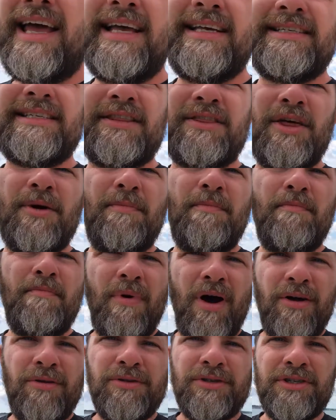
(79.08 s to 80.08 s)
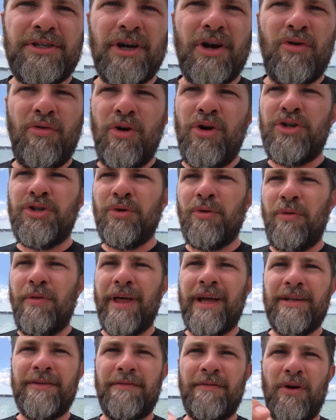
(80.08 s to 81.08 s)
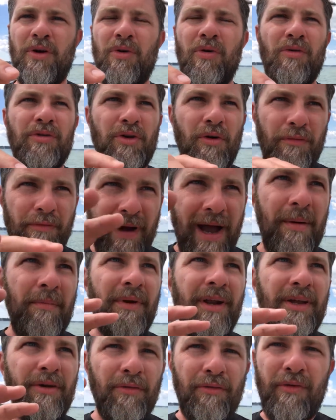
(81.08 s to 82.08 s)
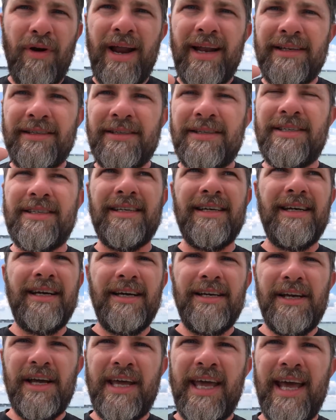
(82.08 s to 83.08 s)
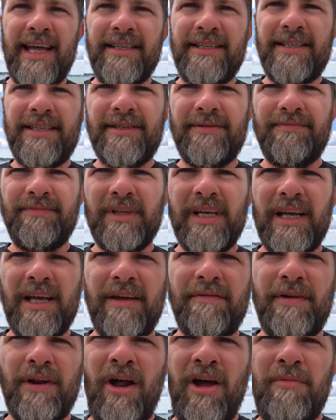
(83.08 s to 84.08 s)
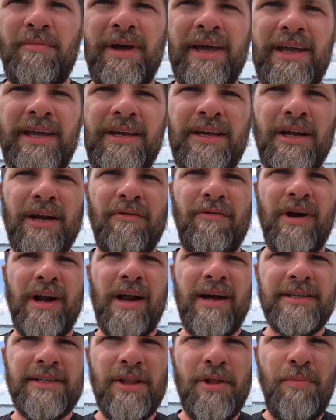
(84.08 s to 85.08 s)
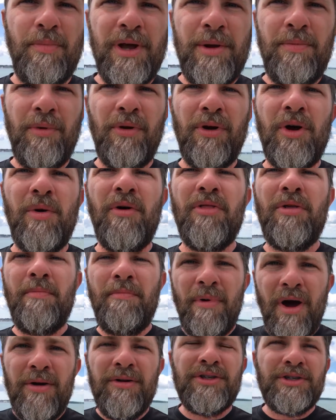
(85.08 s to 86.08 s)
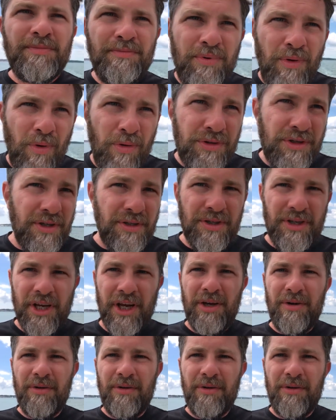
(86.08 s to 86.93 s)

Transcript: is the most crucial thing of all: Your family, your friends, your kids. If you're like me, you're gonna realise that the people who are the most important to